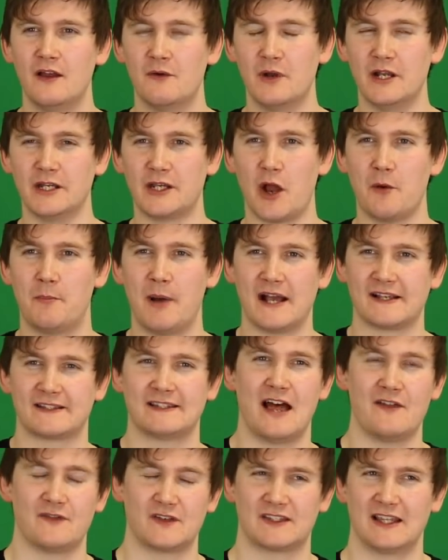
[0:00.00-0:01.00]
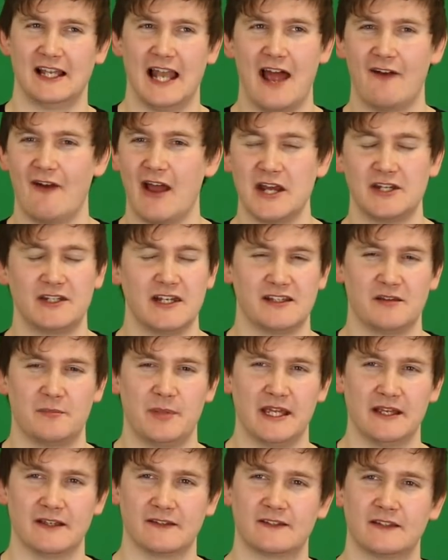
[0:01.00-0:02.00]
When you go past that, just the letter H
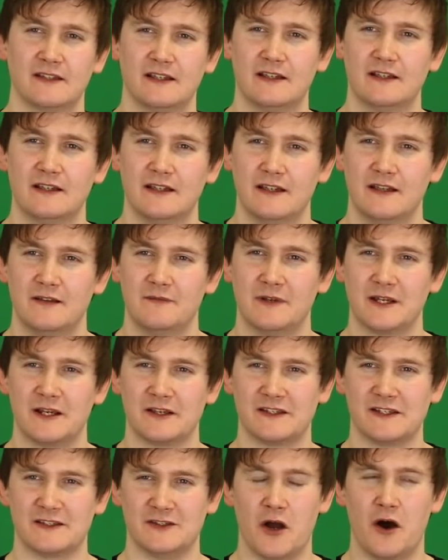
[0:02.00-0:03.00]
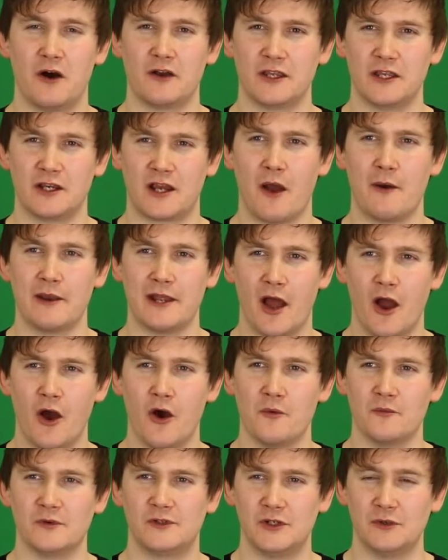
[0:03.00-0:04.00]
disappears. Because it's not you're going
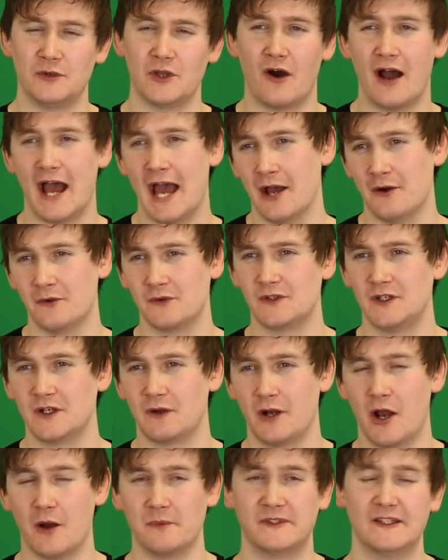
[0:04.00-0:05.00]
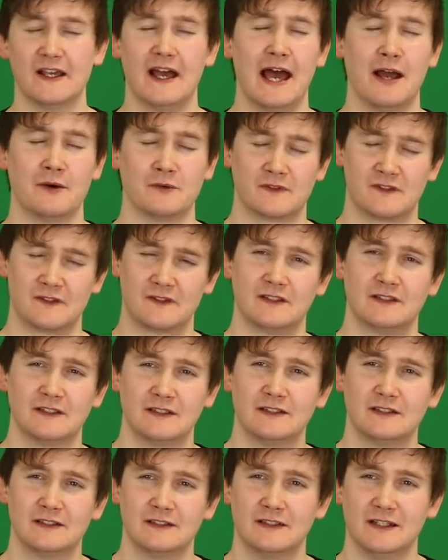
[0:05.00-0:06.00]
home to your house, you're going home to house.
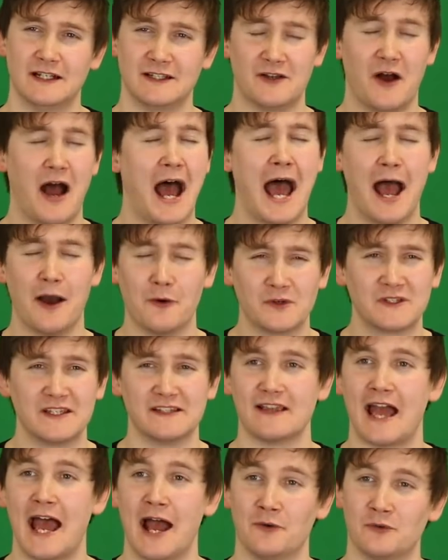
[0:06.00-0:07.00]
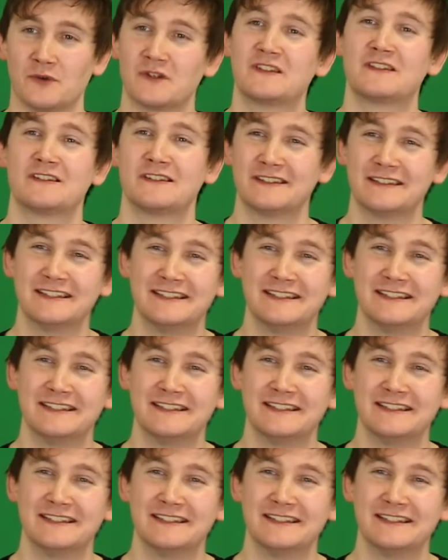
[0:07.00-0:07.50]
And it's not house, it's house.